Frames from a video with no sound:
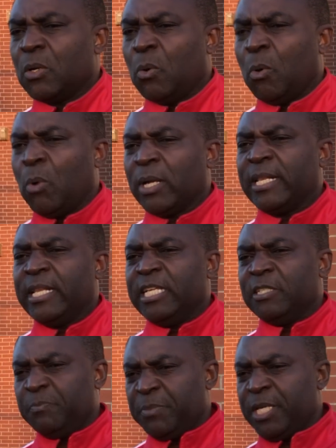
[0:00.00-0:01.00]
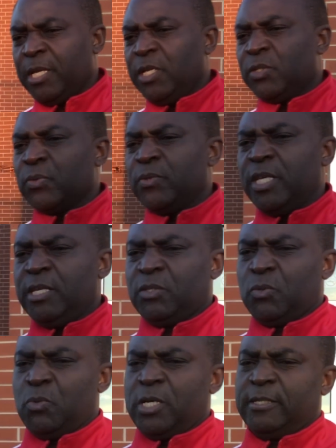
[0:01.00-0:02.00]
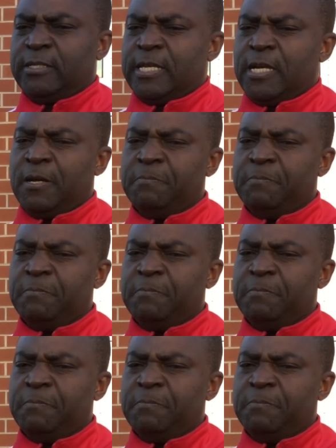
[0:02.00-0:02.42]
What led me into this was